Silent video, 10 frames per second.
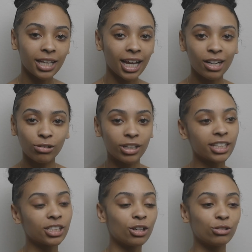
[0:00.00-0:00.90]
Like, I don't
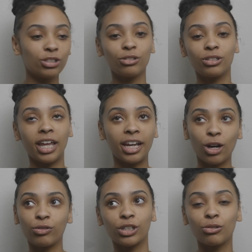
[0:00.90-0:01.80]
like to
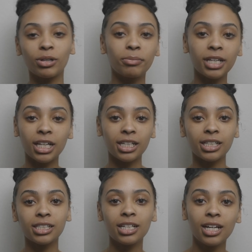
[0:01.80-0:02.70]
overdo it,
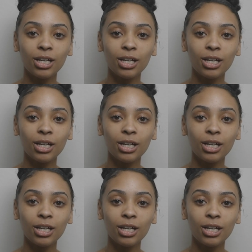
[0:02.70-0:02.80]
because